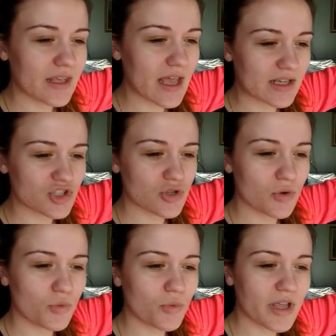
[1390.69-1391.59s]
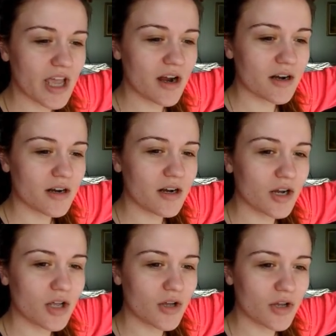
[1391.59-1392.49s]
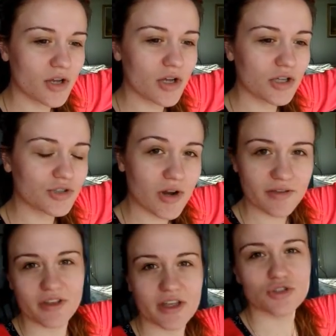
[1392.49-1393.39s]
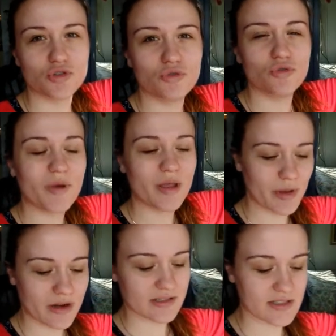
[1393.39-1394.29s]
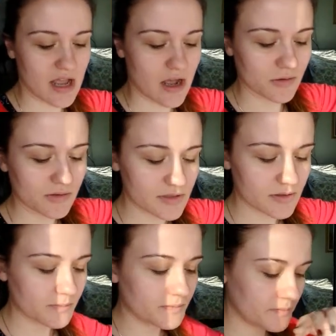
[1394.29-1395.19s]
Yeah, so we are driving to my parents' house